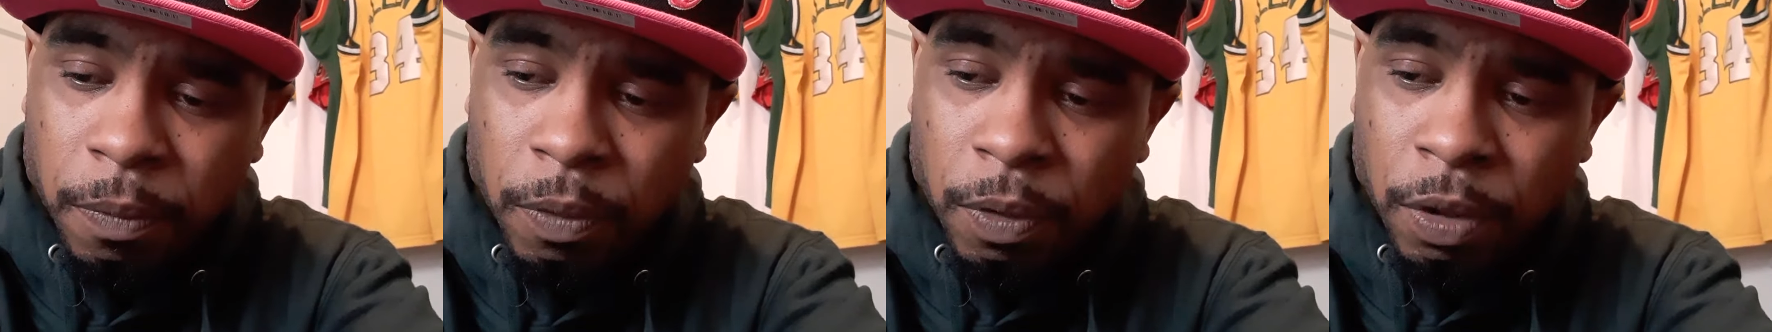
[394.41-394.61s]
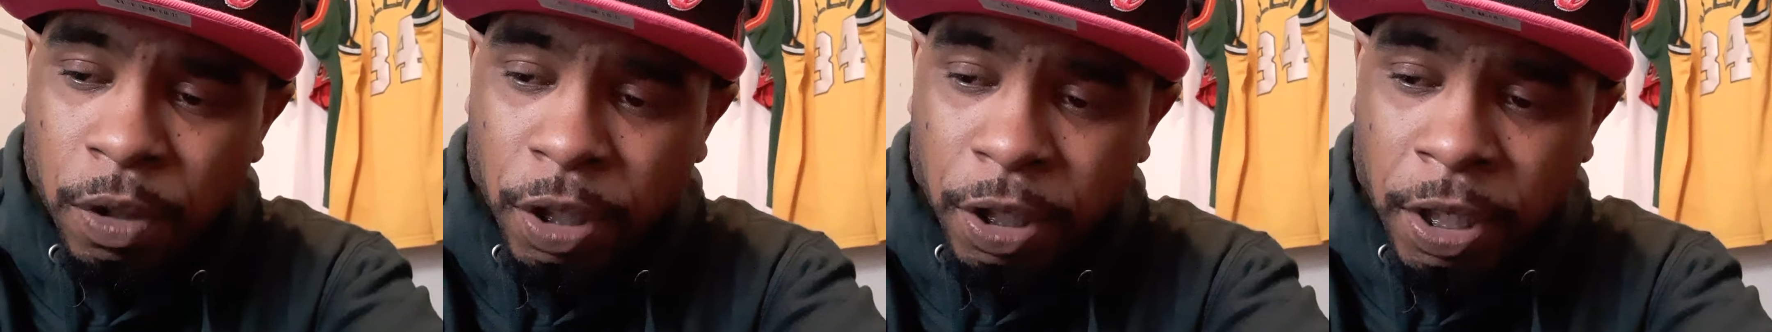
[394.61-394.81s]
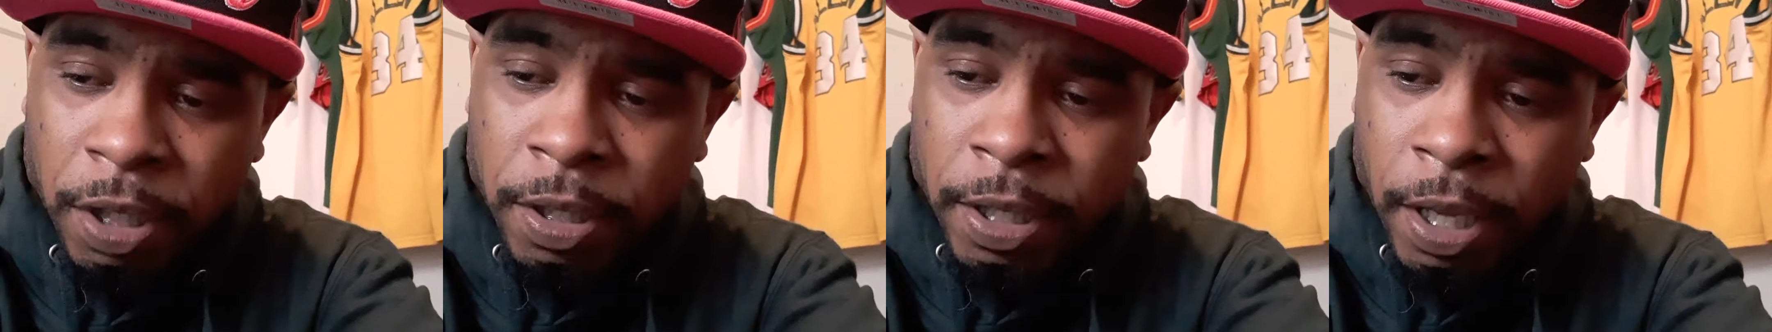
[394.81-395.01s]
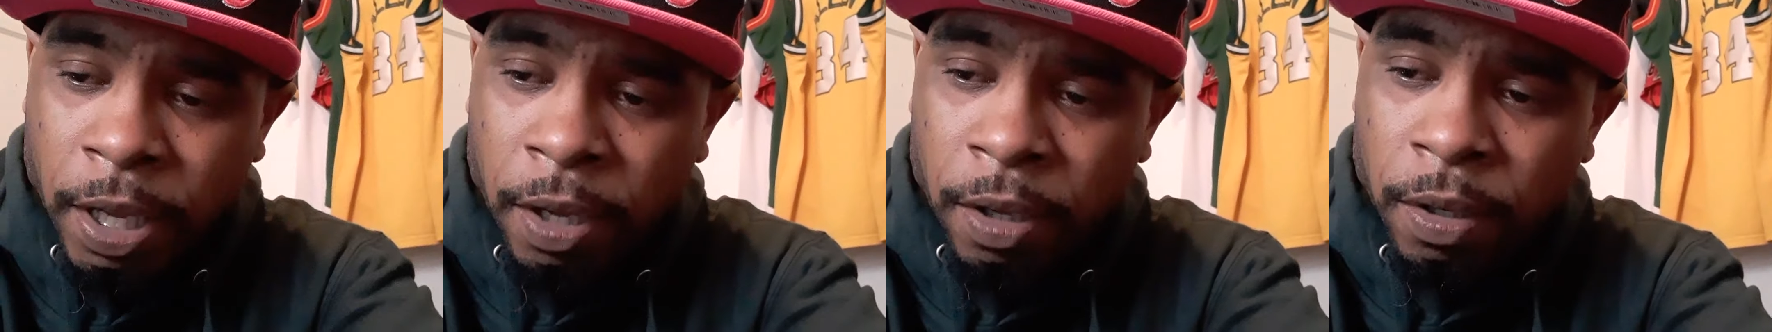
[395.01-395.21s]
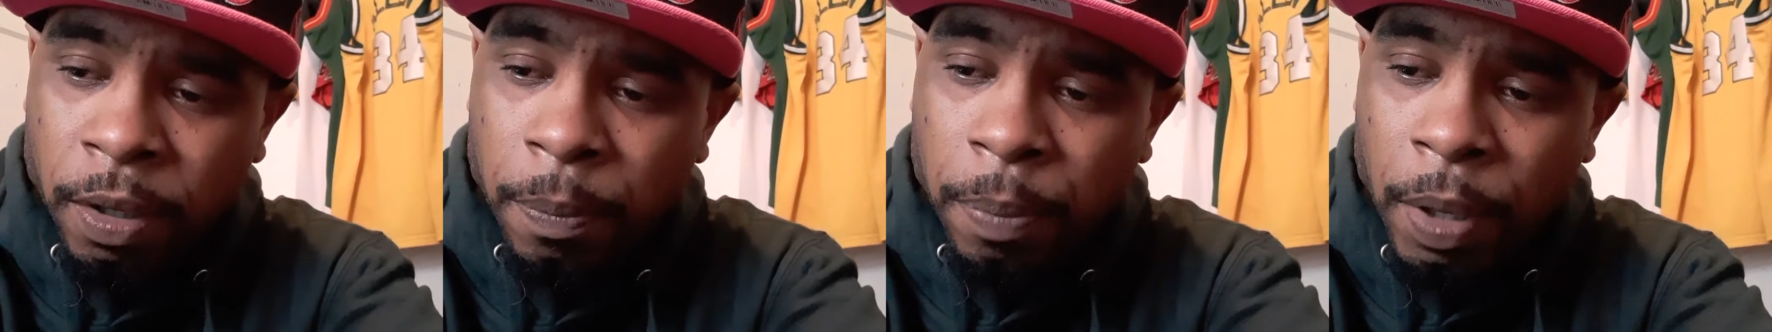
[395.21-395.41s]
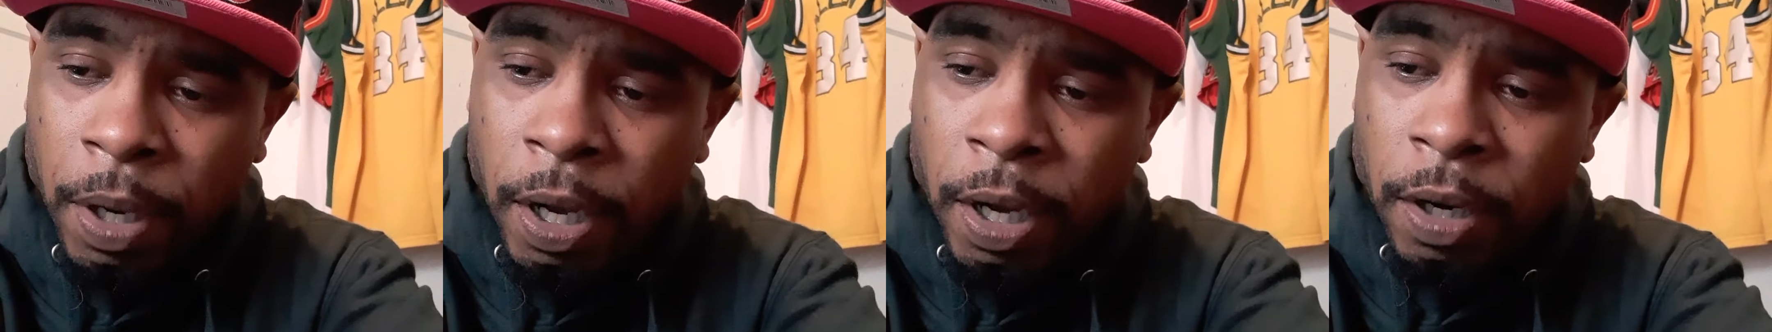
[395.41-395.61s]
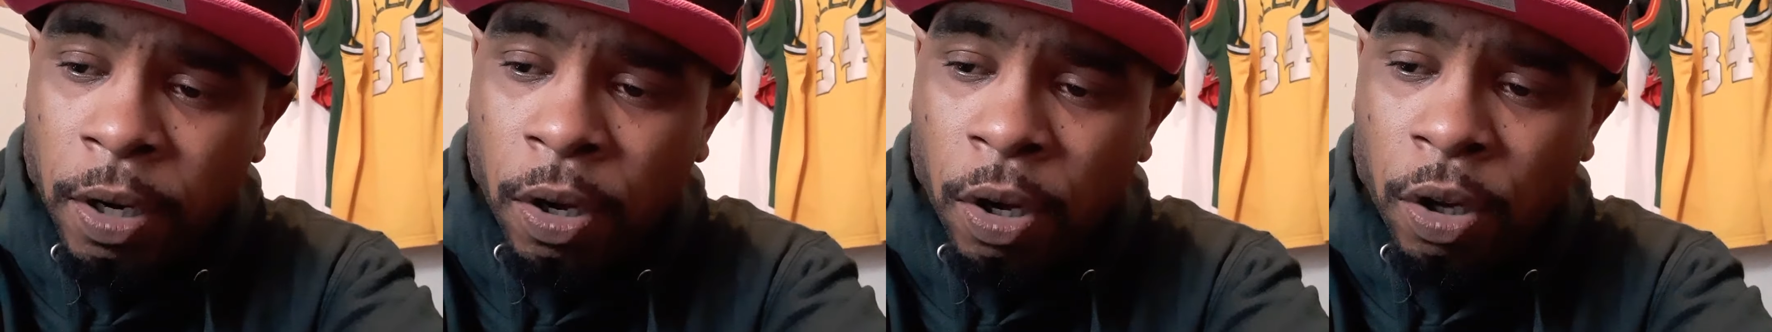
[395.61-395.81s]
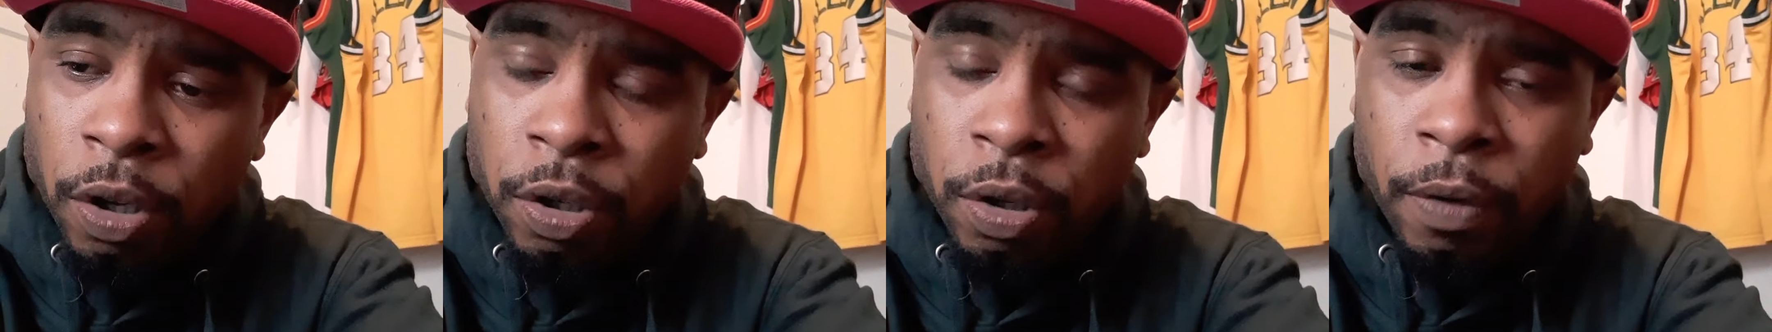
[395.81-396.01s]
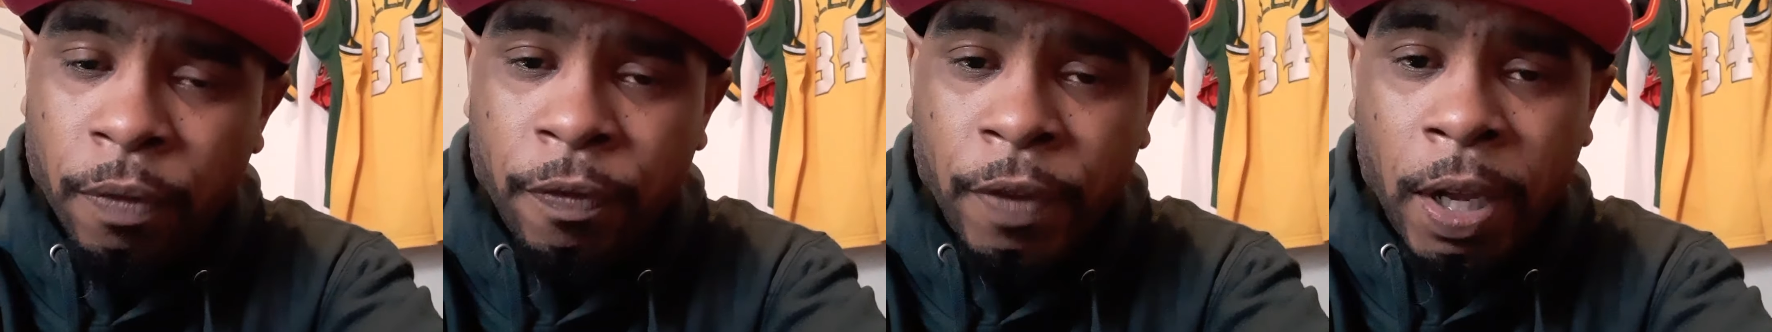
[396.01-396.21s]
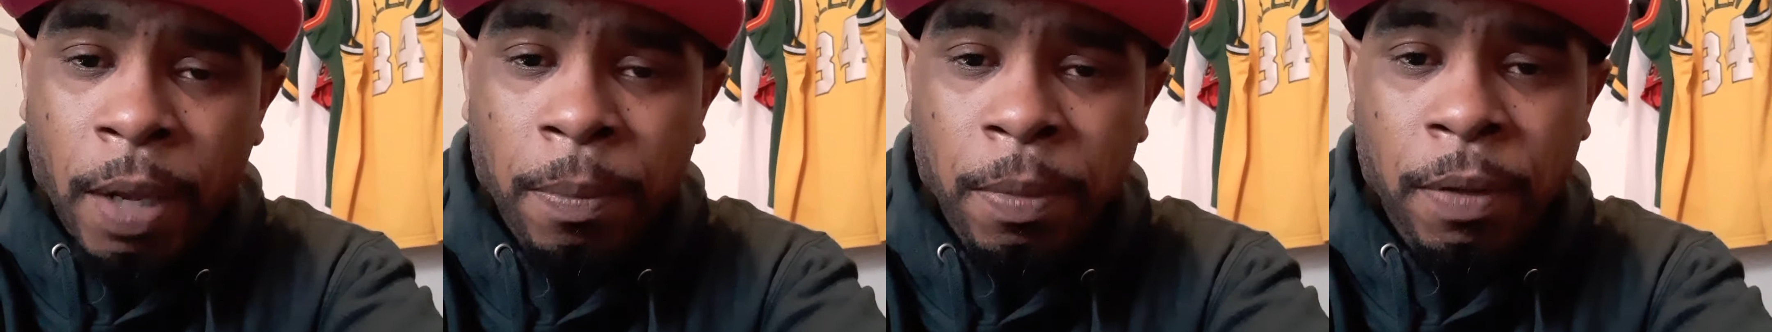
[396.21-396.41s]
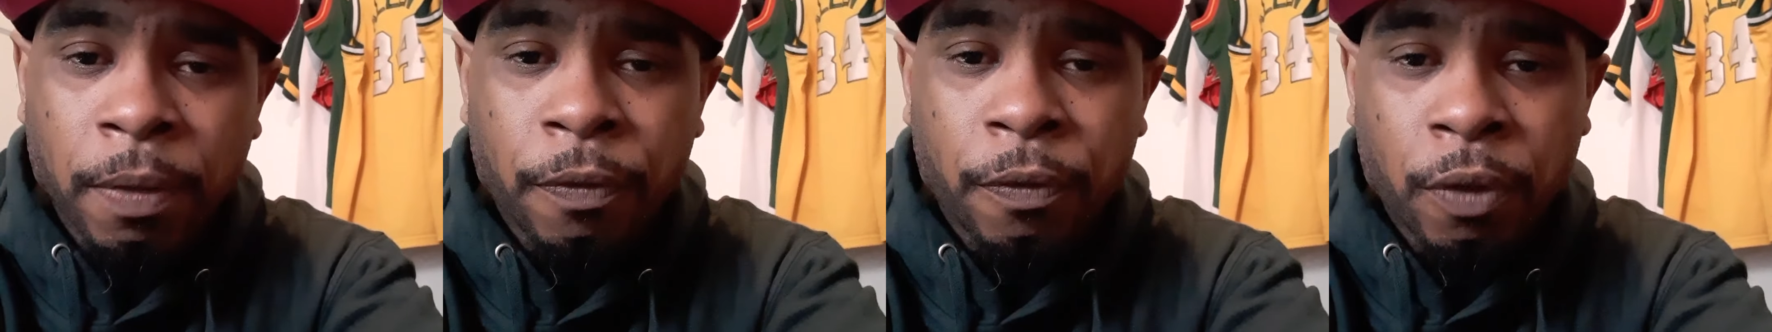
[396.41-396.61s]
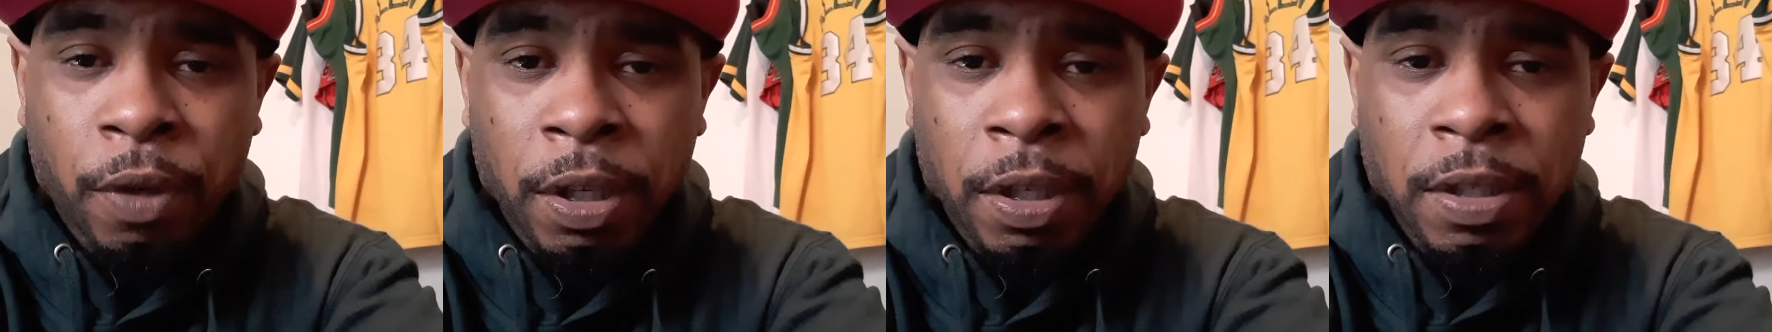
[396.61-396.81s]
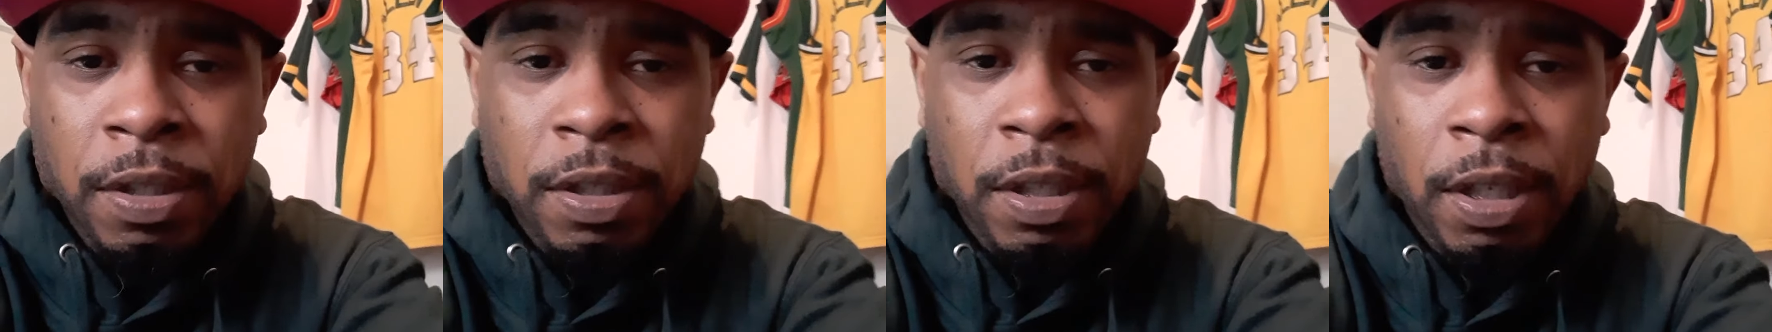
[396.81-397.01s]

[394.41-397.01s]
looking down upon all your family, friends,